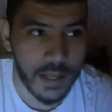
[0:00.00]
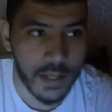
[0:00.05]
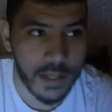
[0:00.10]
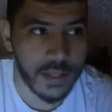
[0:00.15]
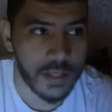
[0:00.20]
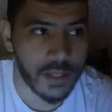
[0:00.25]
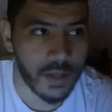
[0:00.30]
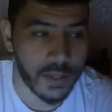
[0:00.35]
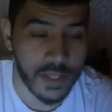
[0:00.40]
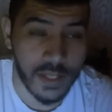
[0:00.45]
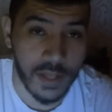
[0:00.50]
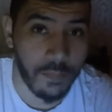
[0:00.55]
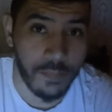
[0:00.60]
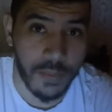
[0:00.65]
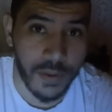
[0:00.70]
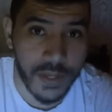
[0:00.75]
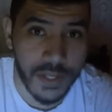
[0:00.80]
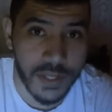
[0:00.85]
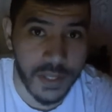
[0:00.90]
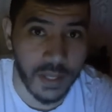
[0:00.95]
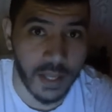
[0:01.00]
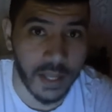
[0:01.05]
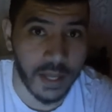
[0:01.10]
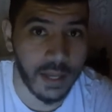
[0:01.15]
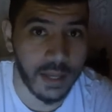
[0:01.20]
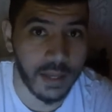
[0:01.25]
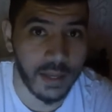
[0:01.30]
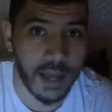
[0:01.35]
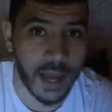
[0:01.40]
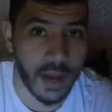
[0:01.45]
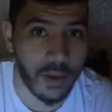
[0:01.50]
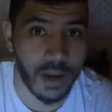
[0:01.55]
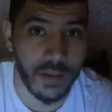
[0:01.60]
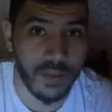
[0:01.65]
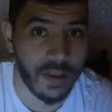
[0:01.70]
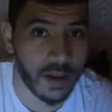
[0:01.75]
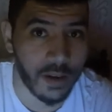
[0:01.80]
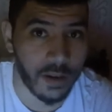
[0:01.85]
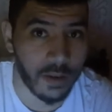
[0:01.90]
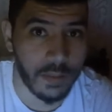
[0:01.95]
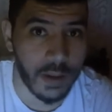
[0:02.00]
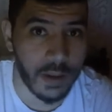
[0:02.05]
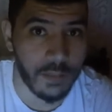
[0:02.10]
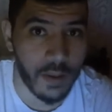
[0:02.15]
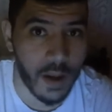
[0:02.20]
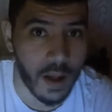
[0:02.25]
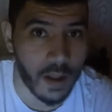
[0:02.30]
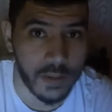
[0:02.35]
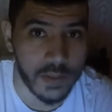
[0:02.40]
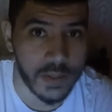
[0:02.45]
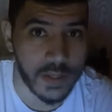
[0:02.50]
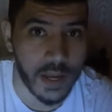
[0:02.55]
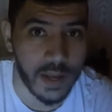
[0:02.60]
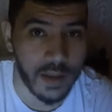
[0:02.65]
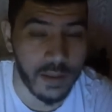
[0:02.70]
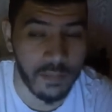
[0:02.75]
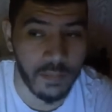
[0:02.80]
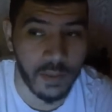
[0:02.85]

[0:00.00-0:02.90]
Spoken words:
So it's not personally. I don't even care about policy,